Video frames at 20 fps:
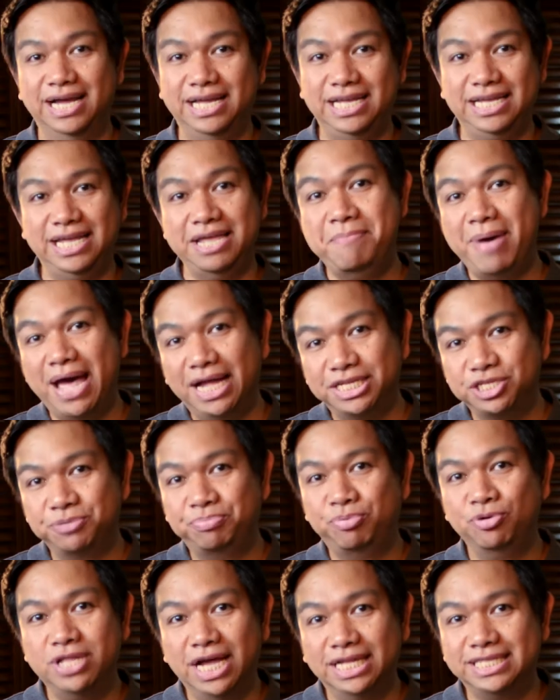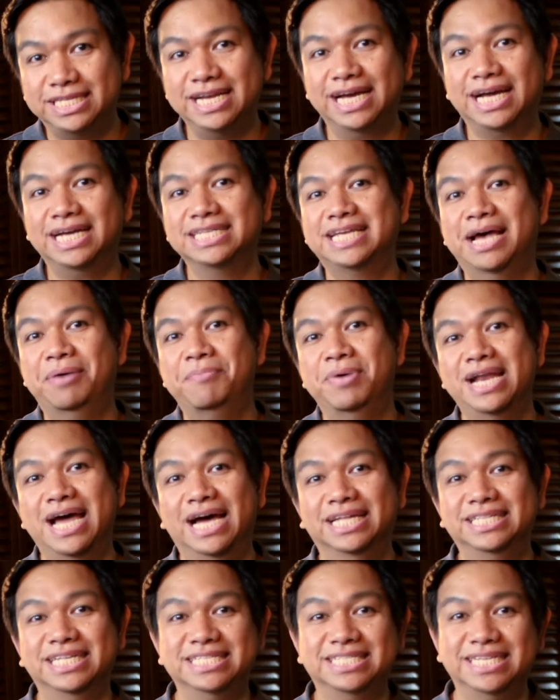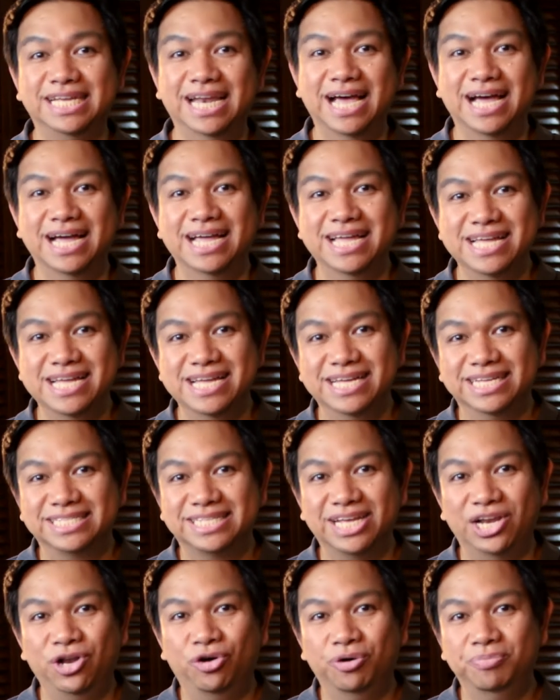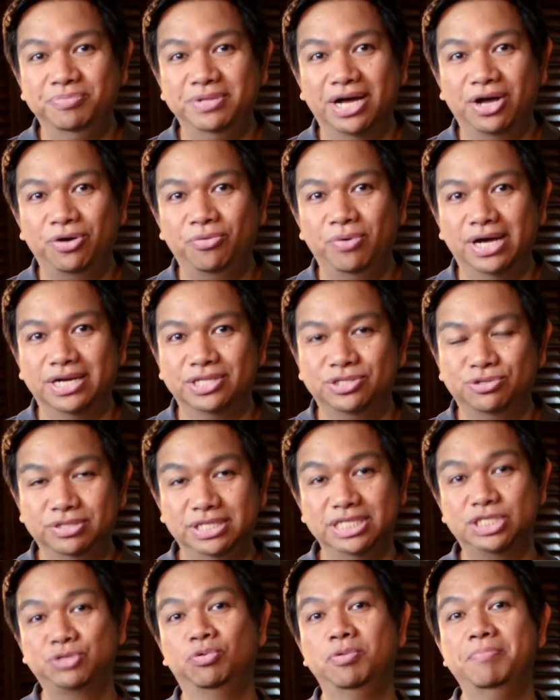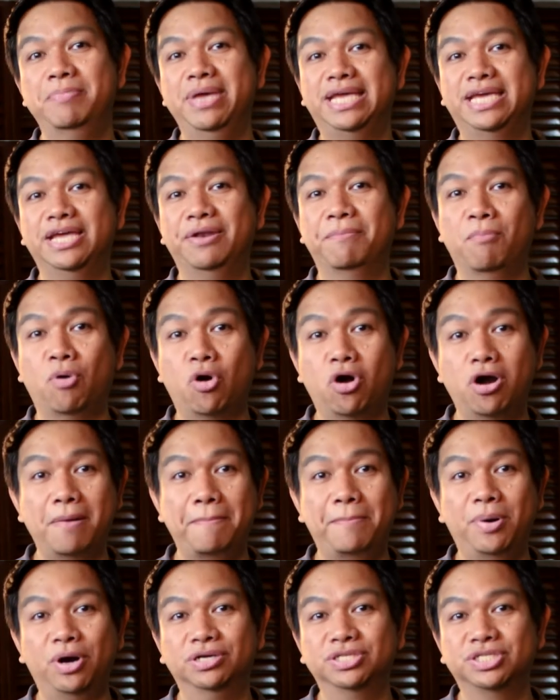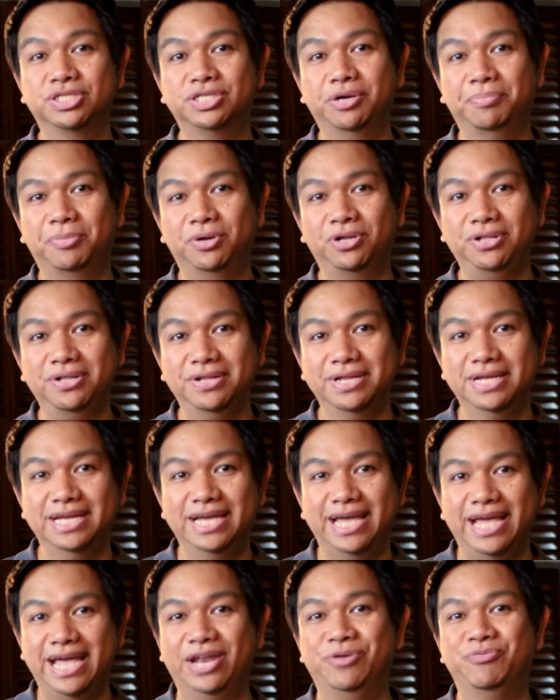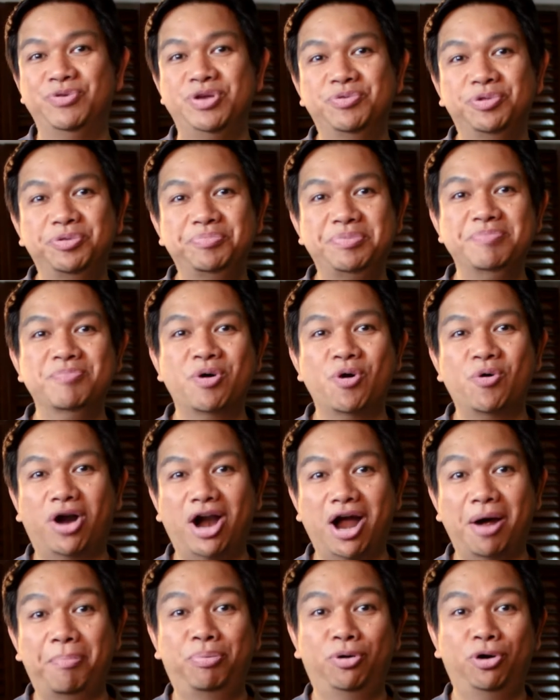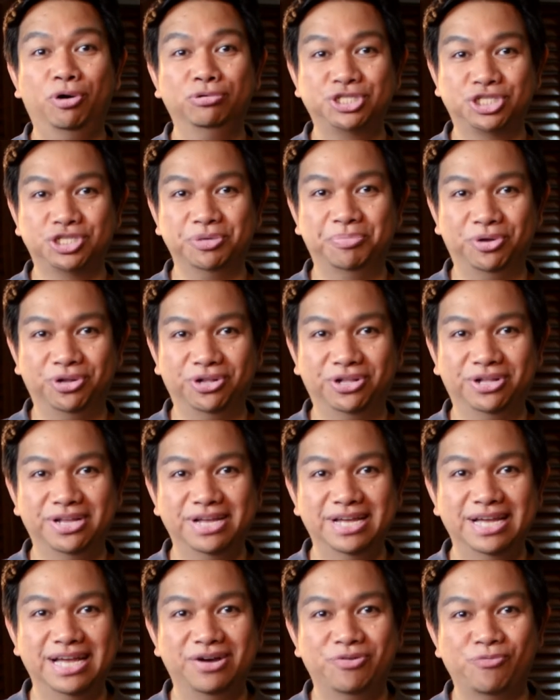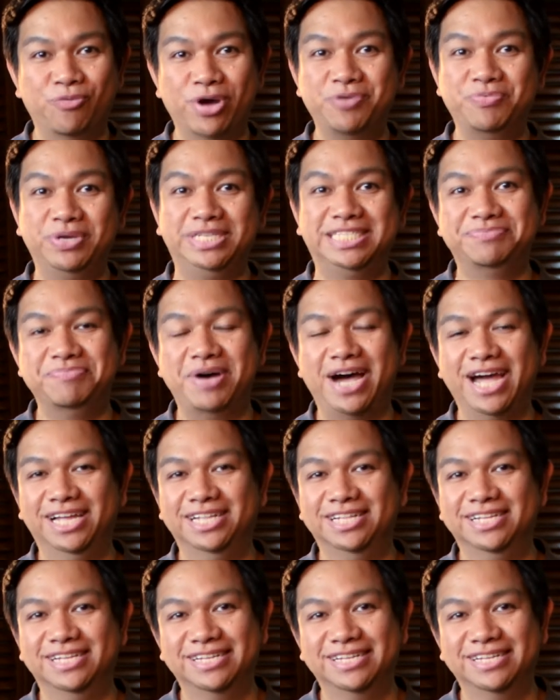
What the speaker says: Imagine po natin nakasama natin sila sa loob ng kwarto. This will make it more personable and we will be more approachable when we smile.